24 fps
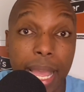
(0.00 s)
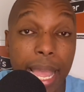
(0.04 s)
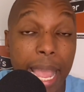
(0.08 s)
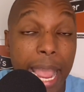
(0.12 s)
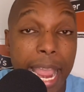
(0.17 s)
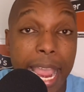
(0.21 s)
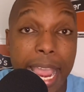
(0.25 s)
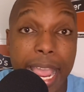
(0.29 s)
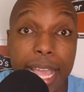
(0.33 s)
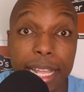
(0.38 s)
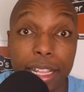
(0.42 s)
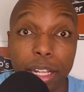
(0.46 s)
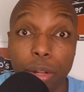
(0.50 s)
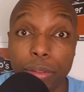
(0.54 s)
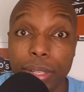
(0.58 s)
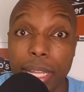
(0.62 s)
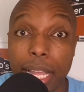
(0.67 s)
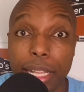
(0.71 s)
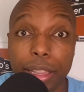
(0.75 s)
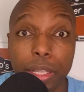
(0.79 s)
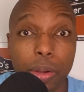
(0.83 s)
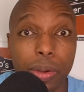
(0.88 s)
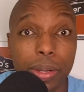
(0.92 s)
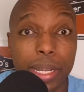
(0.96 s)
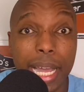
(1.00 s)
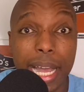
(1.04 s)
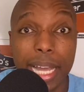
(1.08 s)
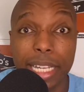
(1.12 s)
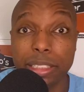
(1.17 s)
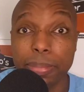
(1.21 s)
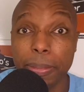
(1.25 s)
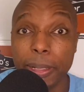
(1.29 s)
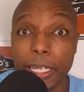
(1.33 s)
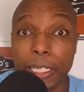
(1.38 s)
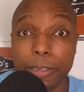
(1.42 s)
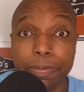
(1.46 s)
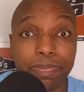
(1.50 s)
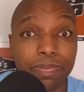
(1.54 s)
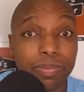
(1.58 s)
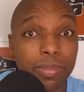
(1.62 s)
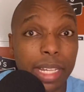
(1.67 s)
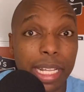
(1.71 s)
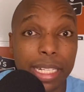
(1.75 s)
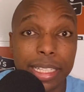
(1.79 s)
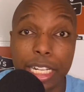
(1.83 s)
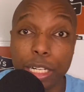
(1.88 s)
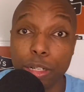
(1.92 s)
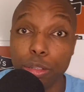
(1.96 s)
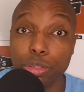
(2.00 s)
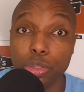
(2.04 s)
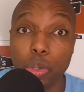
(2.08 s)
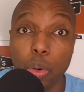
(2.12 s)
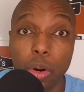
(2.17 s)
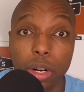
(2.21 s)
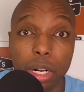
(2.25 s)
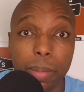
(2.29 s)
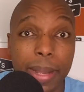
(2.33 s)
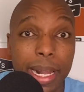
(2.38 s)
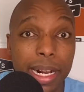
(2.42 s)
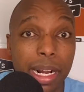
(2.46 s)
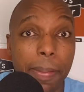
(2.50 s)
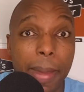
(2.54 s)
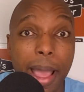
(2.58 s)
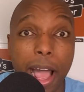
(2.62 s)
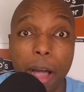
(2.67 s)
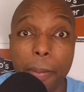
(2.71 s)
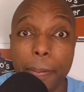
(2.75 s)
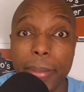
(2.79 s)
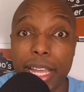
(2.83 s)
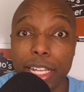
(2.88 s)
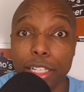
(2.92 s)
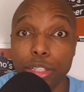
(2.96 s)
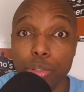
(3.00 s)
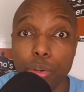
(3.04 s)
And on that note, guys, man, Nino's Corner, man, I'm out, man.